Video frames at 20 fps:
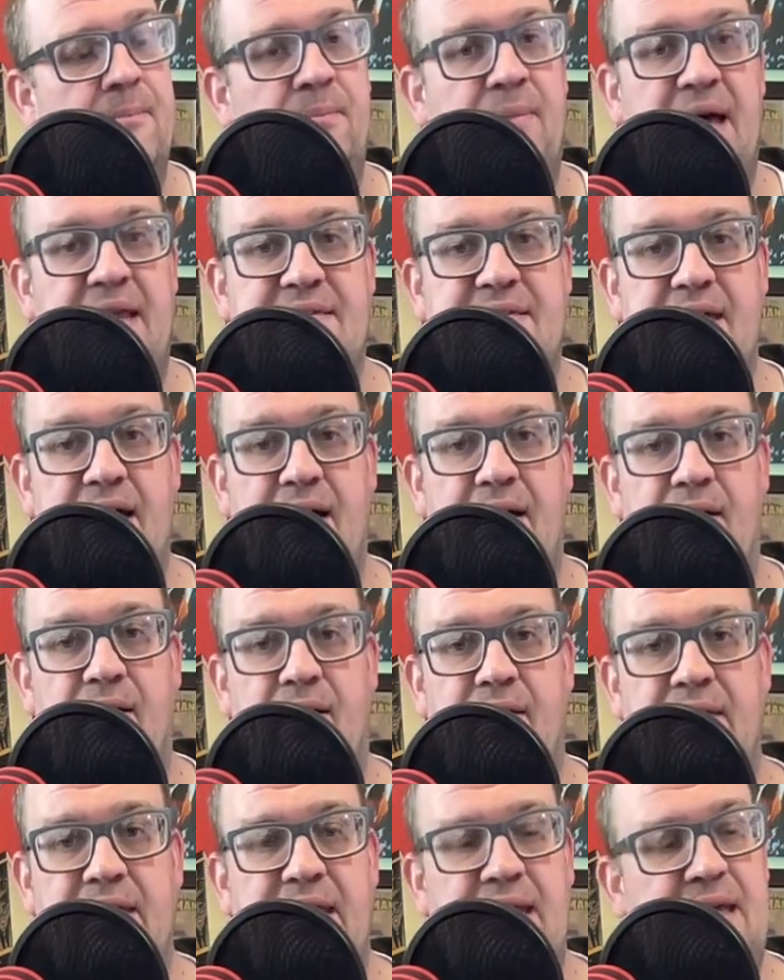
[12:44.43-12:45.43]
But
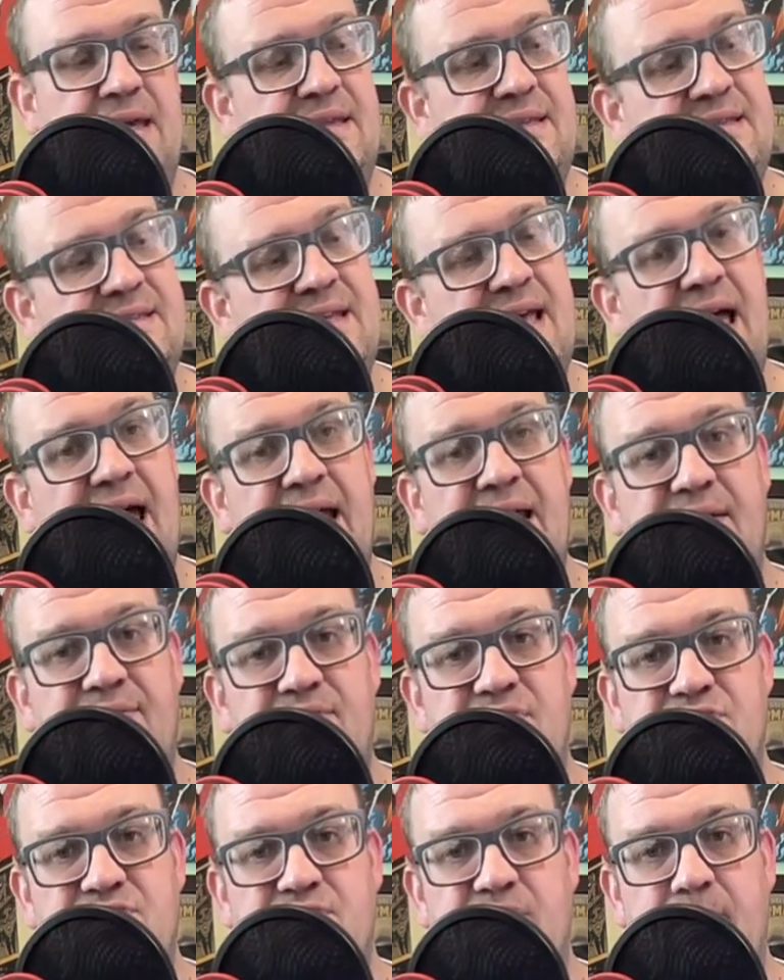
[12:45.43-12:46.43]
on the inside of
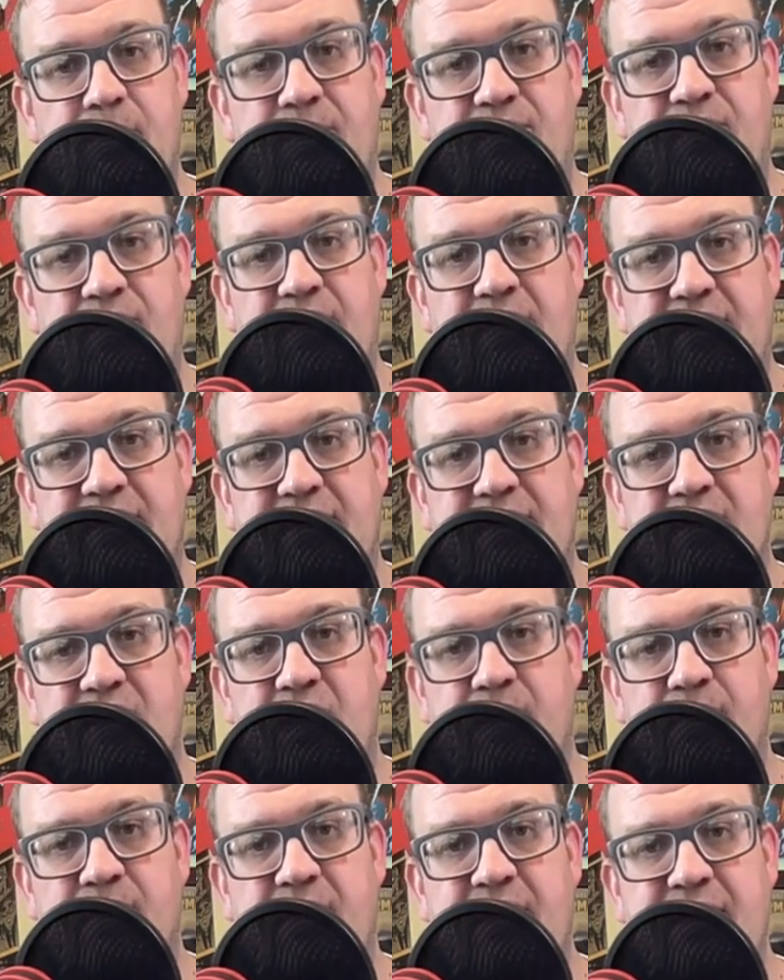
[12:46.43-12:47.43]
the strip, if you've got the
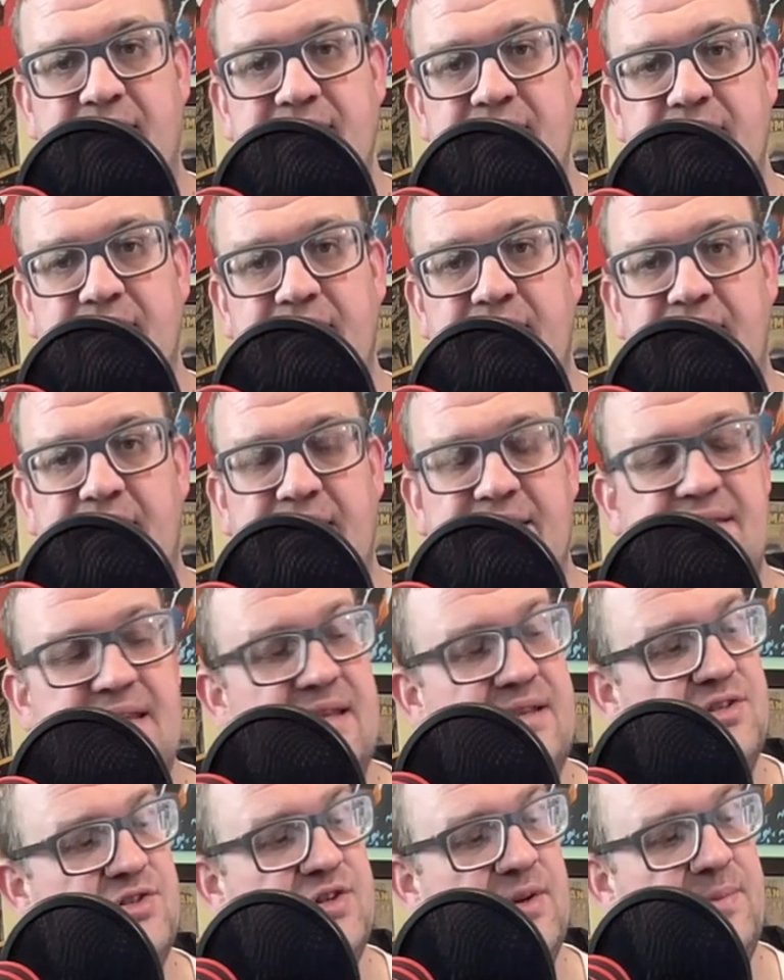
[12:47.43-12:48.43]
Tom Clancy on the inside
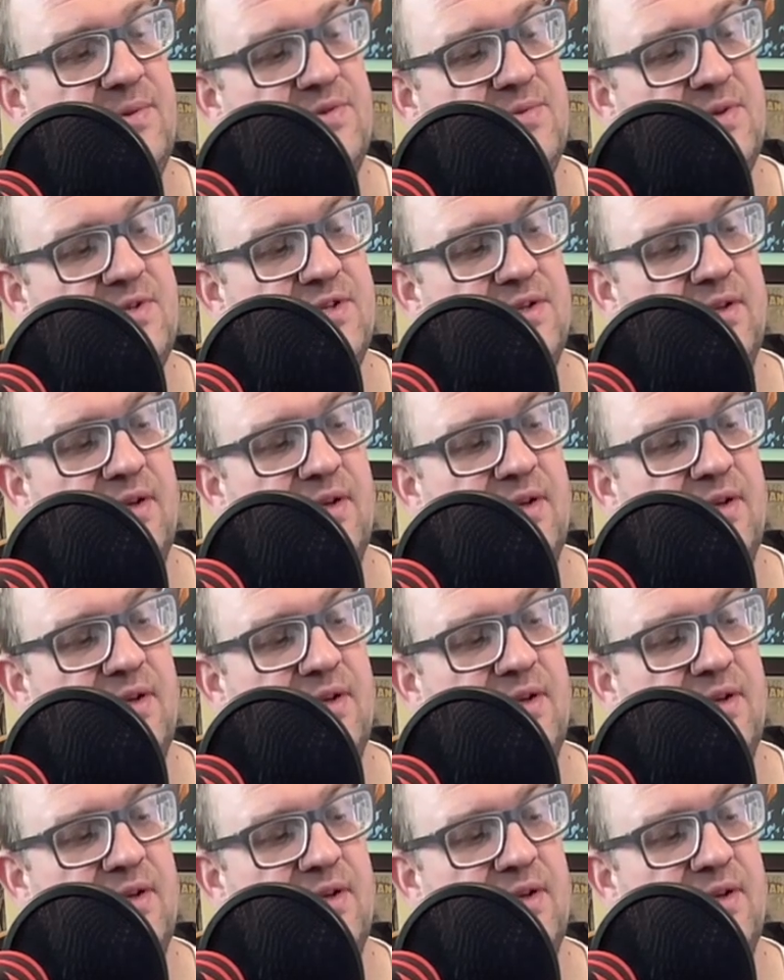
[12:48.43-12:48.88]
of the strip is what you're